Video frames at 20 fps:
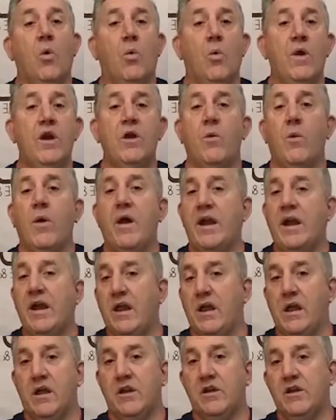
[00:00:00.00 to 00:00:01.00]
We don't want
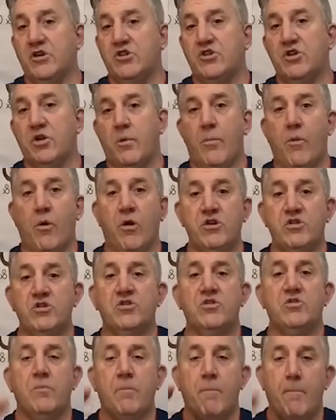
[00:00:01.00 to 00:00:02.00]
any additional
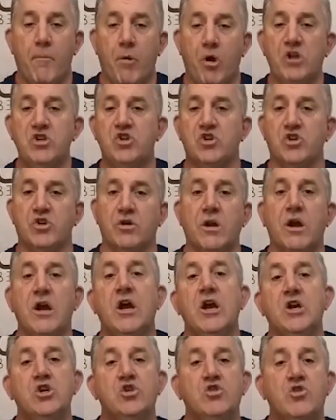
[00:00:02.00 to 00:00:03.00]
moist moisture
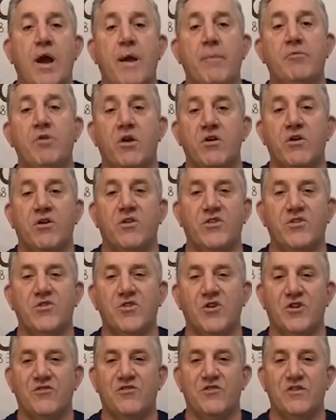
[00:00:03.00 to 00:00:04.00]
trapped under the
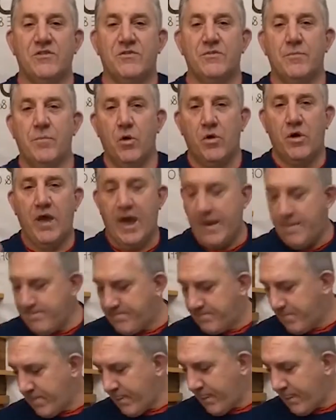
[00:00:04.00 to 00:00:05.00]
surface, okay?